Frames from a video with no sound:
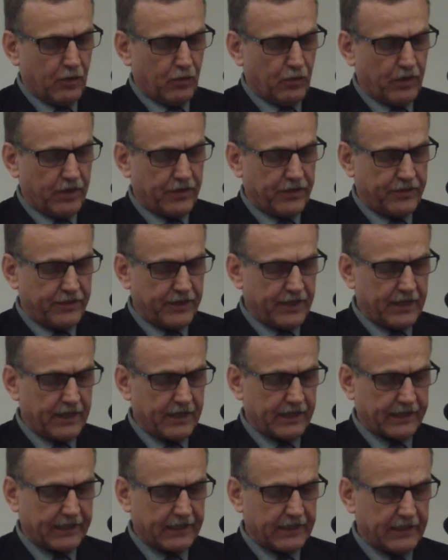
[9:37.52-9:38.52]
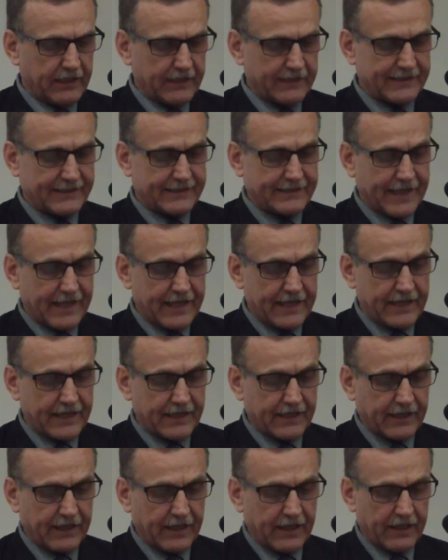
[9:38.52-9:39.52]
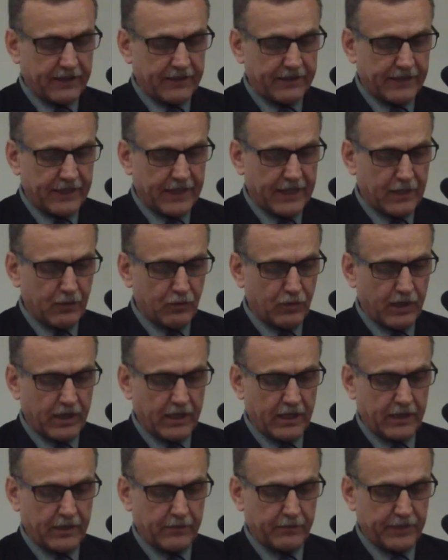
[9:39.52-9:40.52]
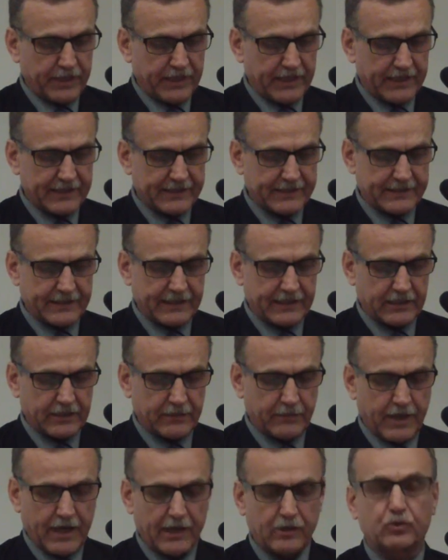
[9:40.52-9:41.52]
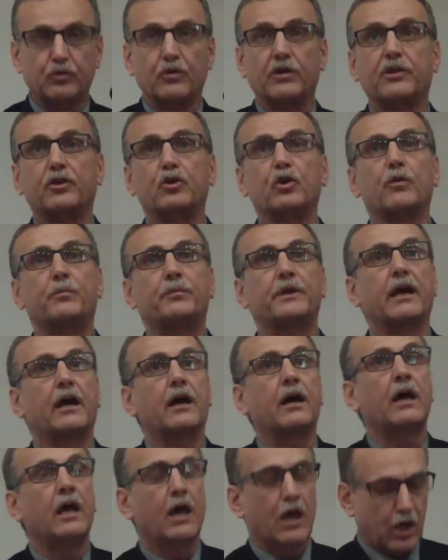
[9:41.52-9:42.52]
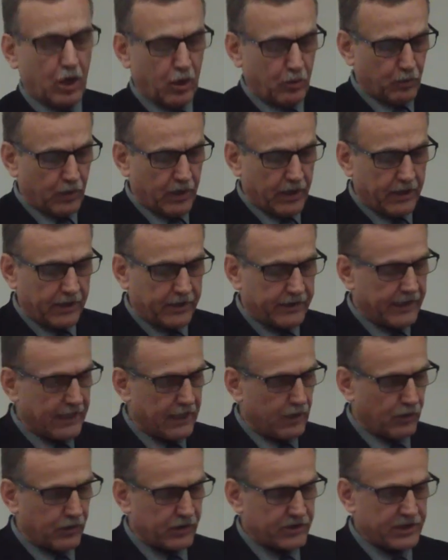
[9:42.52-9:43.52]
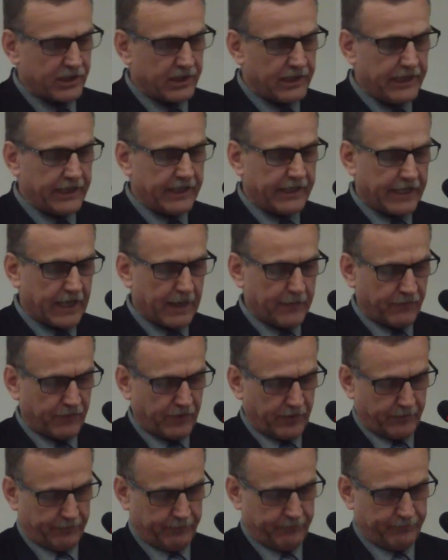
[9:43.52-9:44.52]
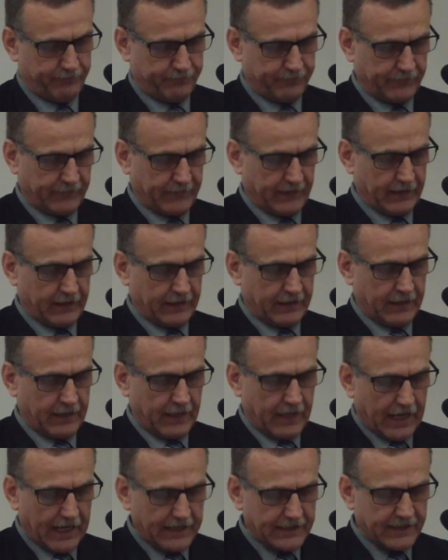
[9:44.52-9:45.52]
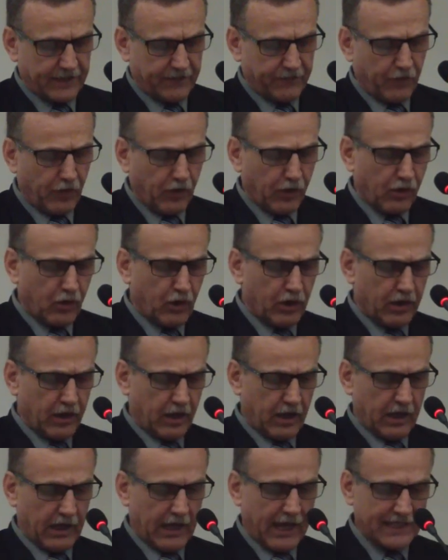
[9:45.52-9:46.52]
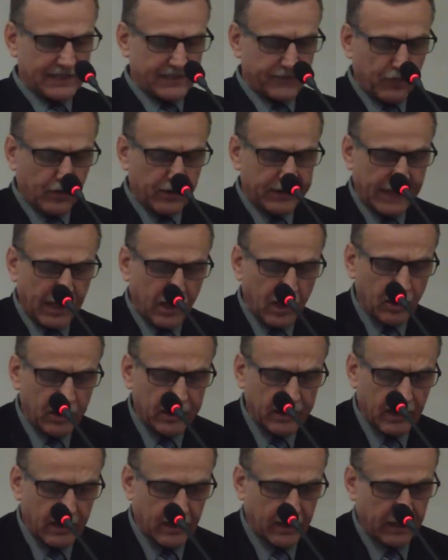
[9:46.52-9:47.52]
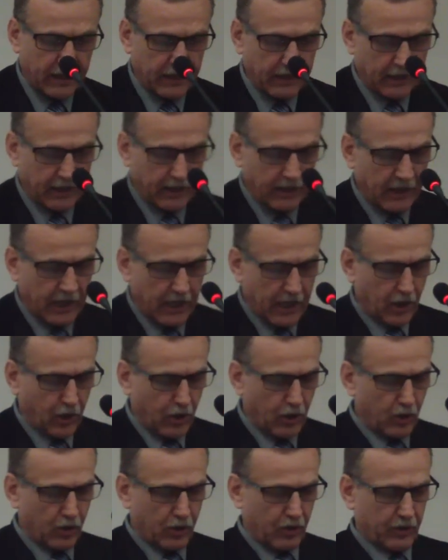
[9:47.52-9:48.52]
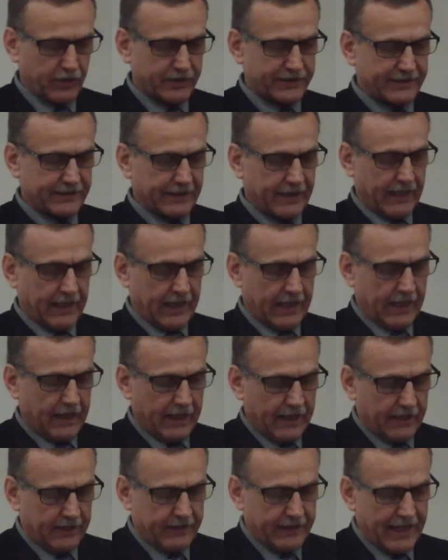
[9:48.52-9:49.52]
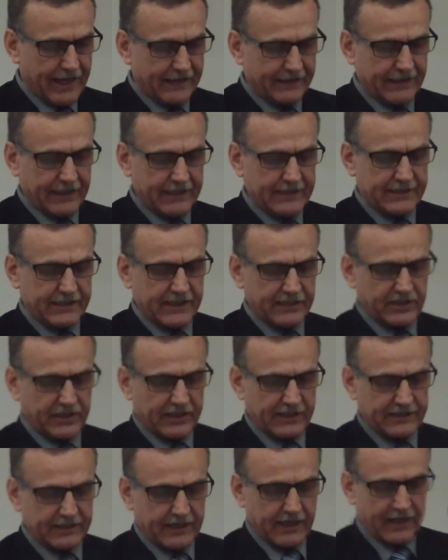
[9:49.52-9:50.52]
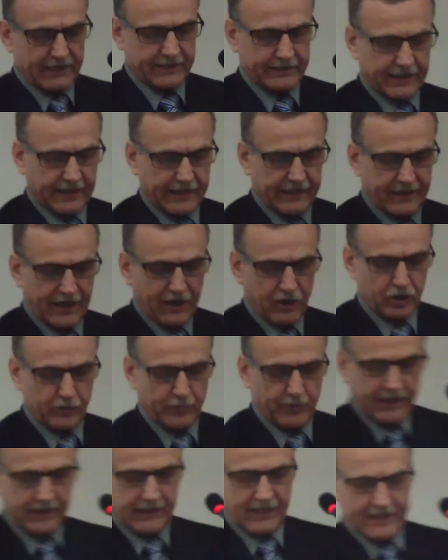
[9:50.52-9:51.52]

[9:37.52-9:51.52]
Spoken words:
with their killers saying they were being sent back to Ethiopia, where they originally came from. As for the Holocaust, that is the genocide carried out by